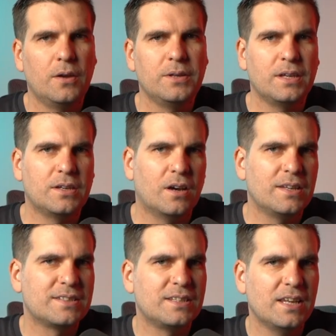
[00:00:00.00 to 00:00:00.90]
Okay
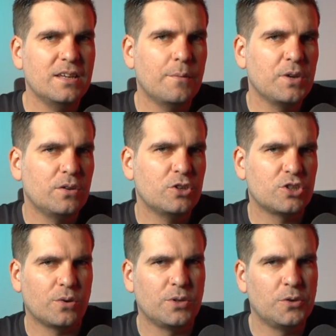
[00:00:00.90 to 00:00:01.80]
guys, today I'm going to
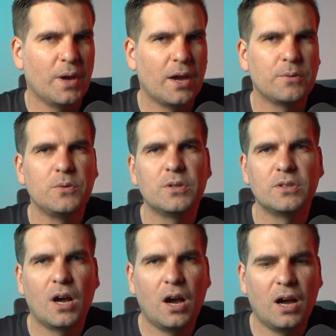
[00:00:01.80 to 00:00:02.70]
show you how you can
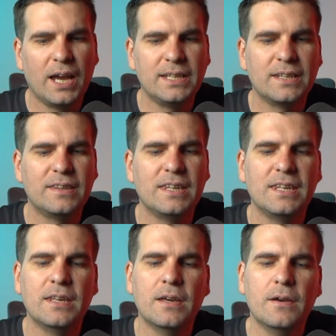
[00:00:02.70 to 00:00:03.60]
hide
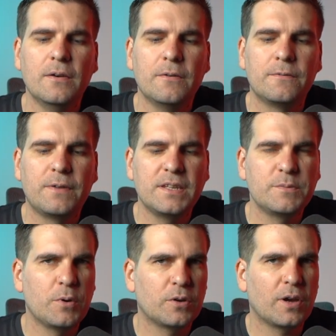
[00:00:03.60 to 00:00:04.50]
the
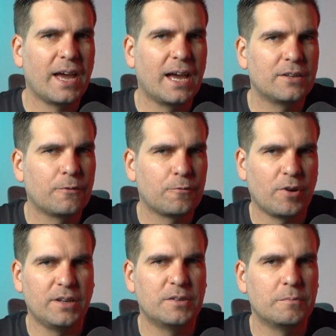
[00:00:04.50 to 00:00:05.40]
Facebook Add
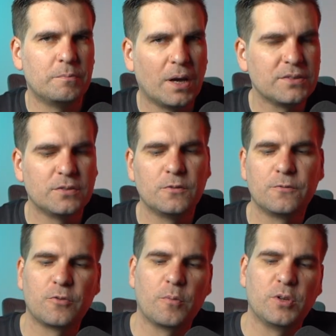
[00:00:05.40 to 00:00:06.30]
Friend button
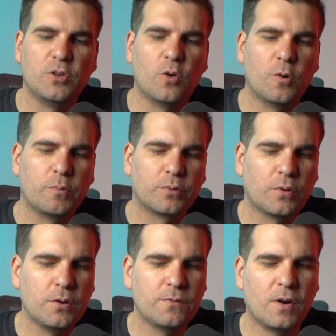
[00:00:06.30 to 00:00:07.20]
from your
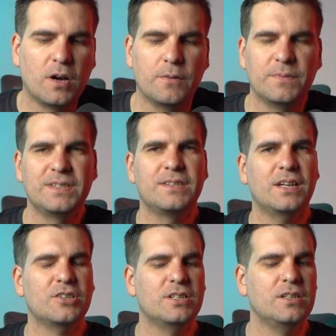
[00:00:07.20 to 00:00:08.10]
profile. This is
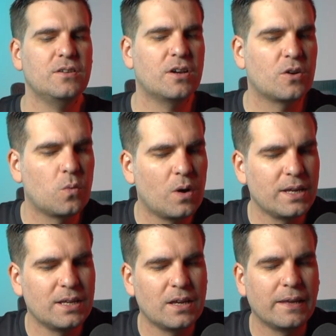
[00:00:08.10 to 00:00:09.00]
actually a
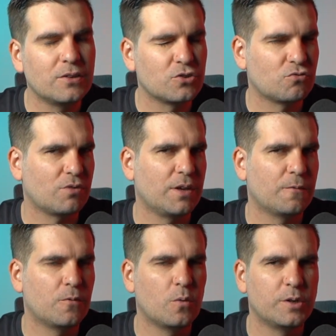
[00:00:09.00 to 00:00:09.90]
quite a
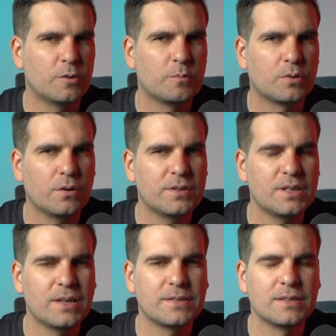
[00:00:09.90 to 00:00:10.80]
straightforward
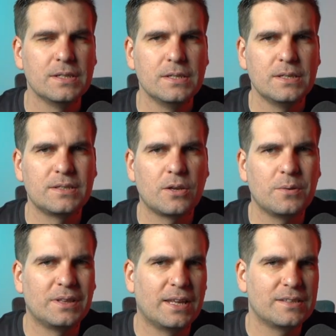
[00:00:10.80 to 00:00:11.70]
process, so
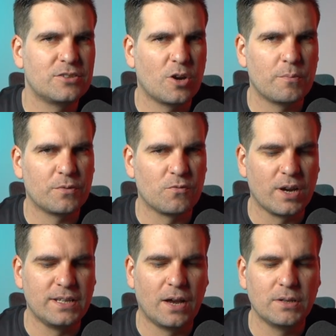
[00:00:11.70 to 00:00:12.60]
let's jump
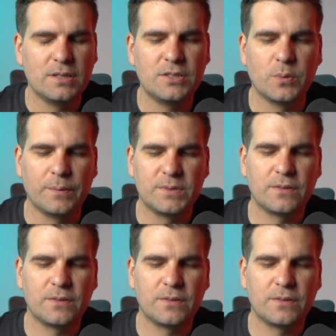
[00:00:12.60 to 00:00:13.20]
right down into it.